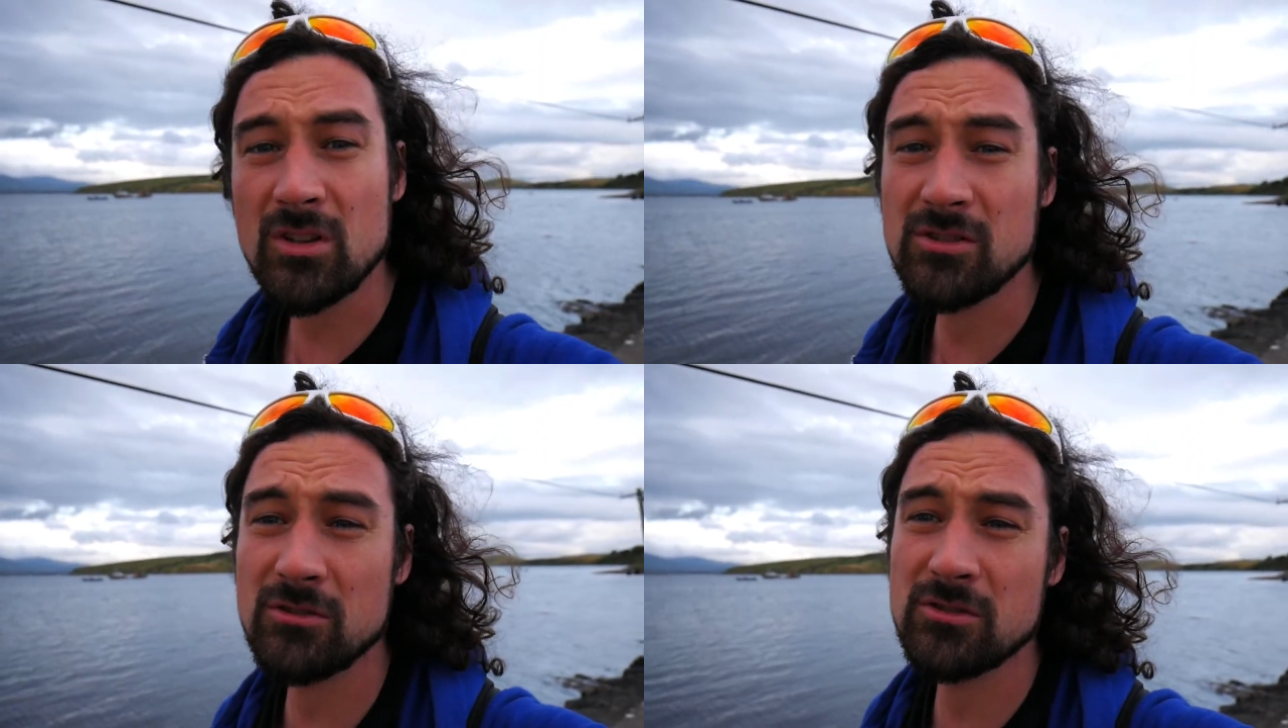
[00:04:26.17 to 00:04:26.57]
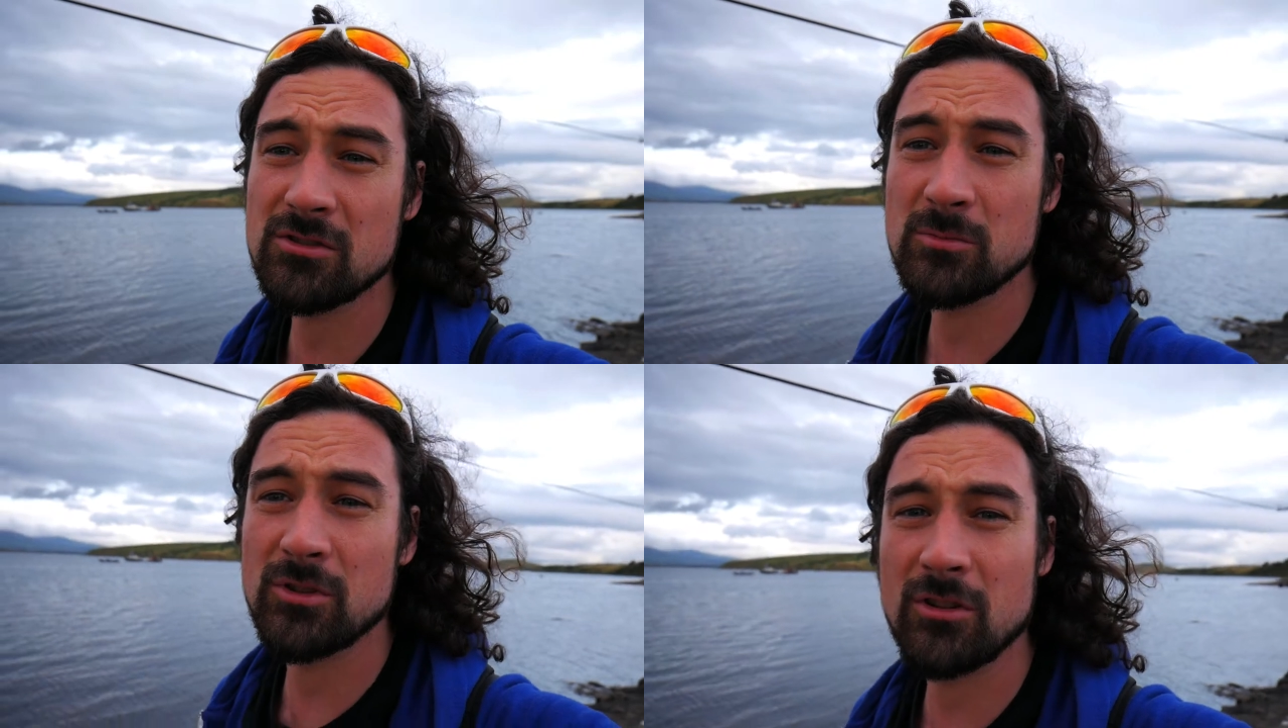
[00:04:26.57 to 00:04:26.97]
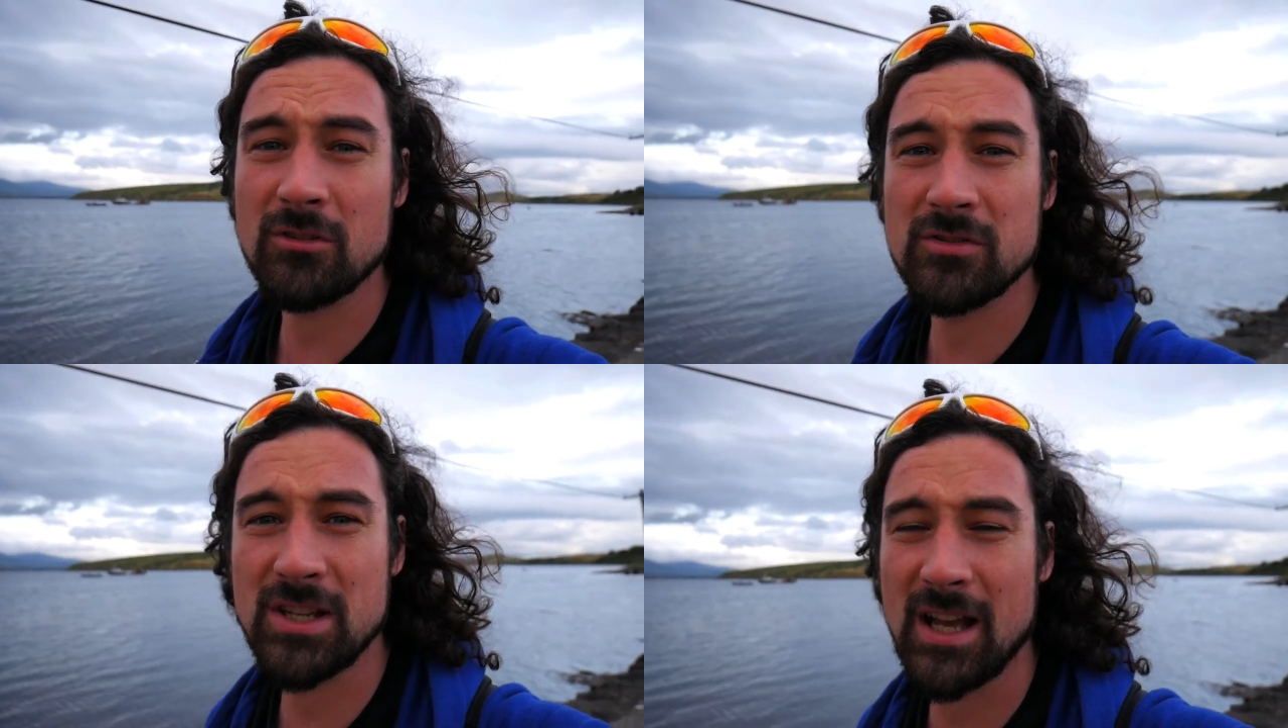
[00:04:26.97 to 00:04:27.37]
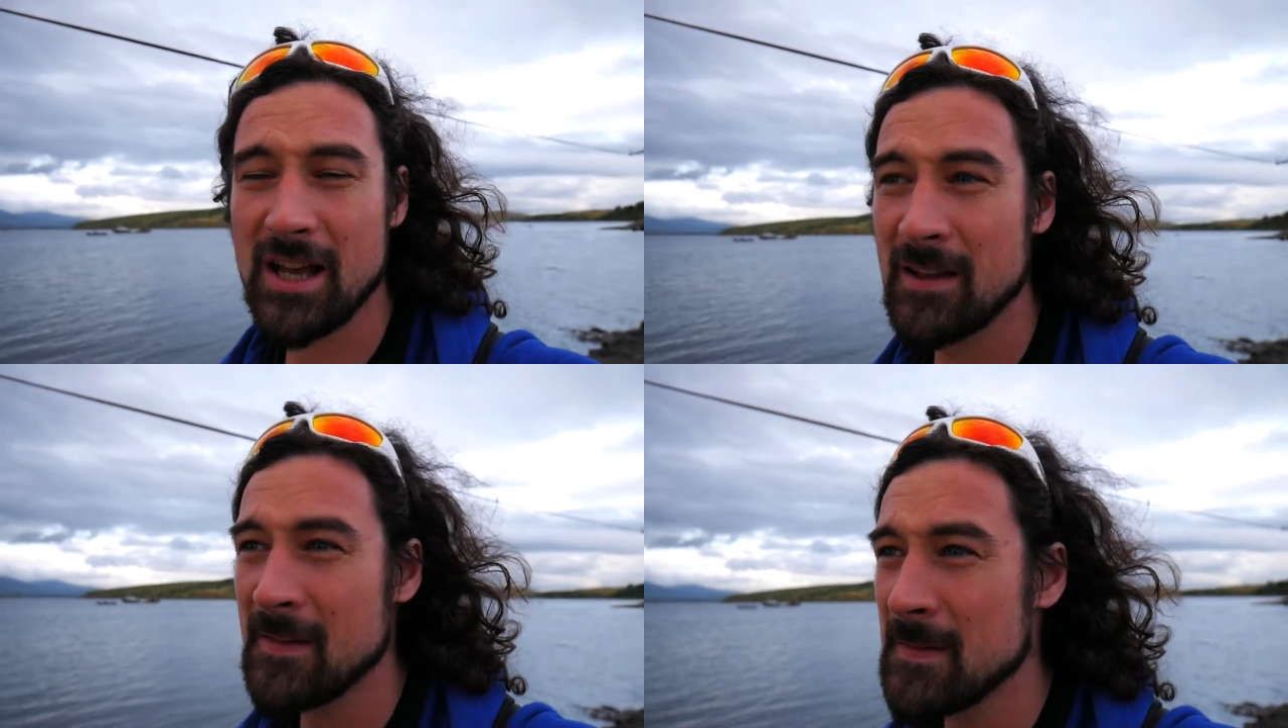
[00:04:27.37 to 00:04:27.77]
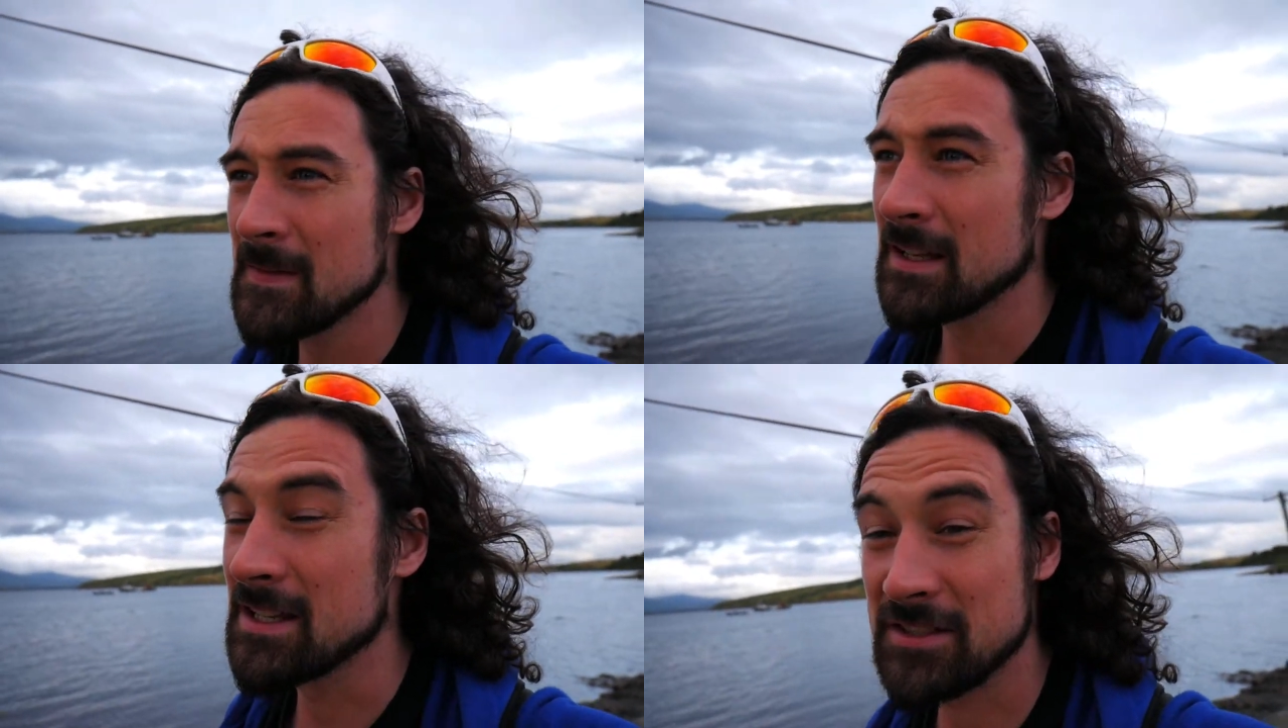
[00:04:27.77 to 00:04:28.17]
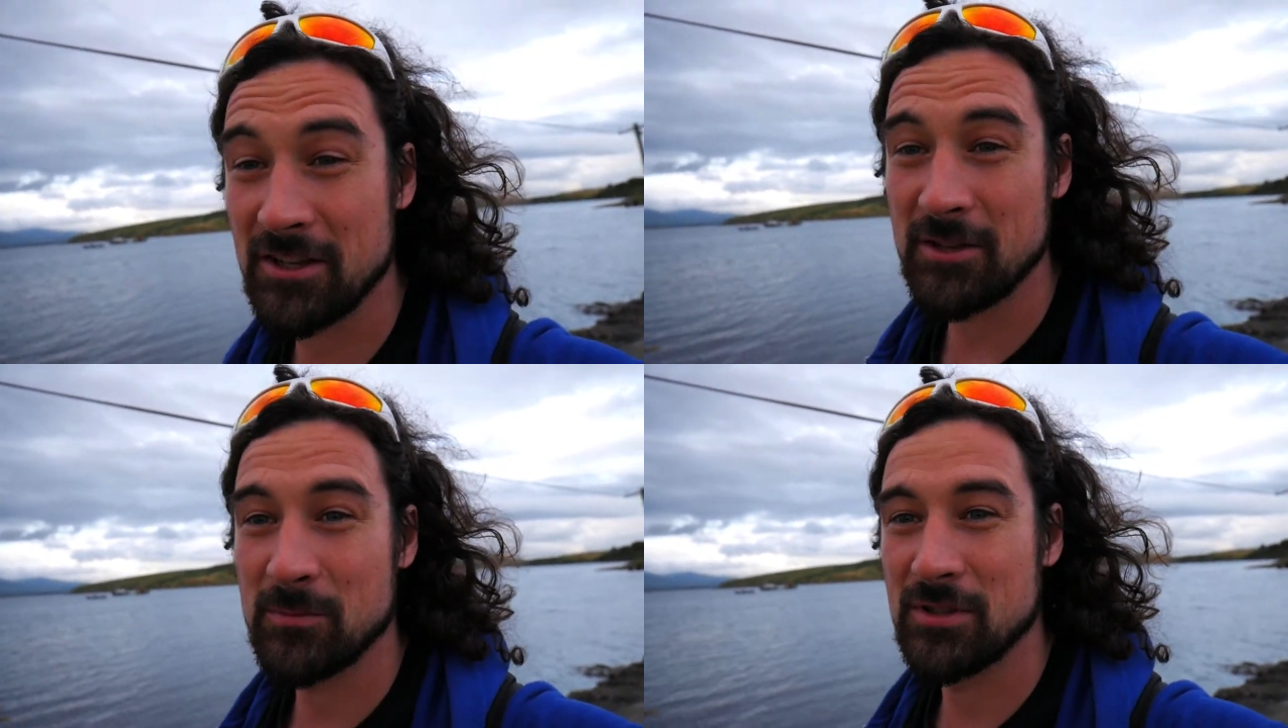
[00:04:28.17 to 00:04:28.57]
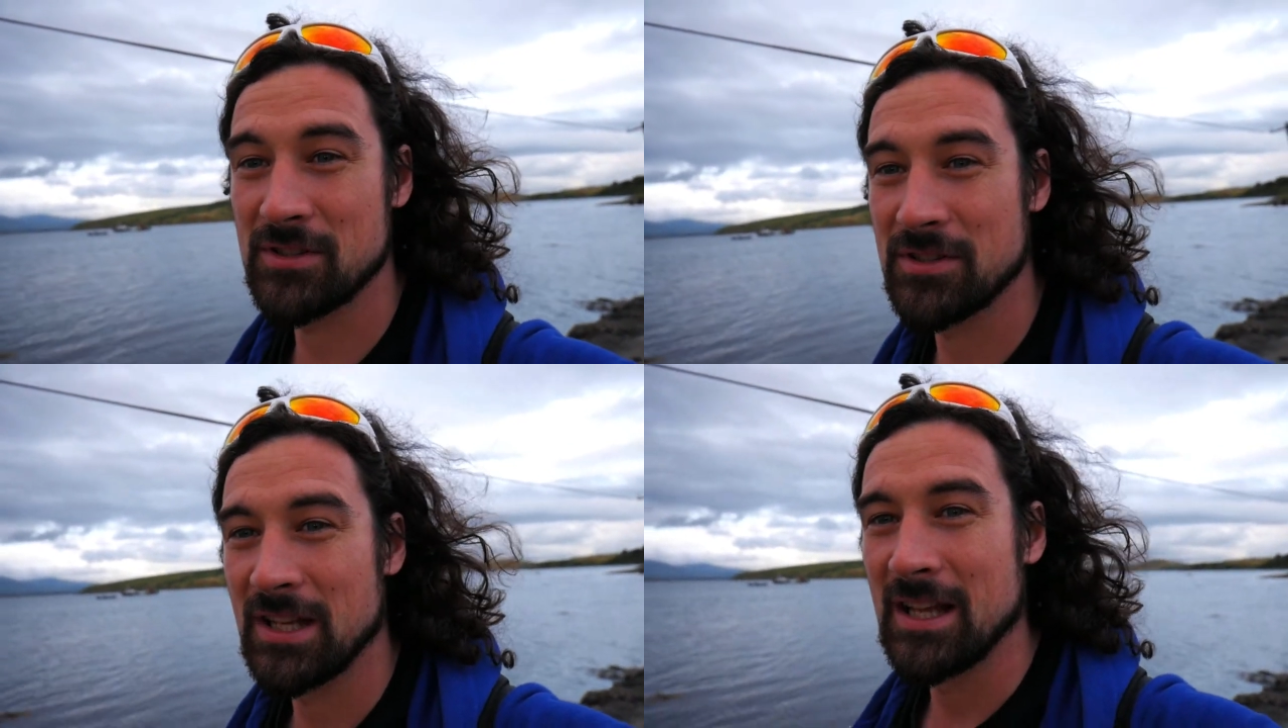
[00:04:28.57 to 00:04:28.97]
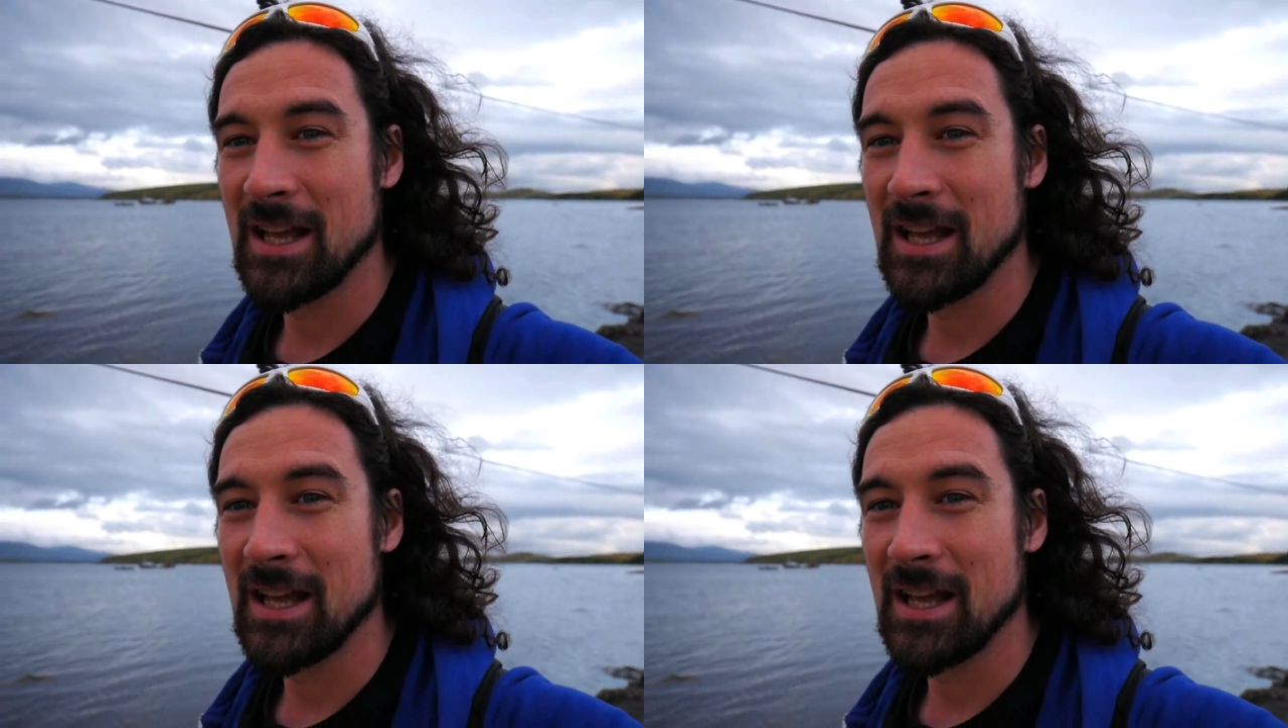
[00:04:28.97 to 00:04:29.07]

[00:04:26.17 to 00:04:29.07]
So there's some nerves, yeah, excitement,